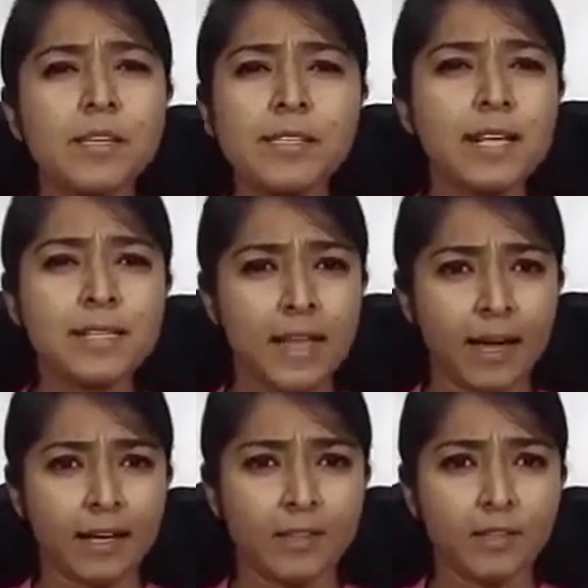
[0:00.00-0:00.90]
6
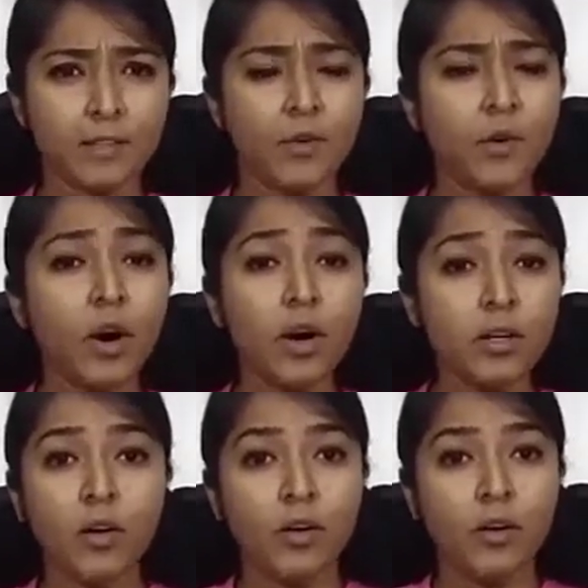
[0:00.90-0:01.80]
lakhs a
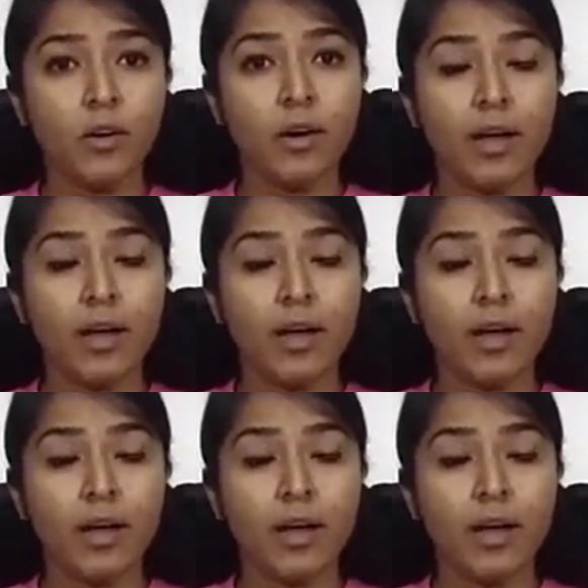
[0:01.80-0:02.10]
year,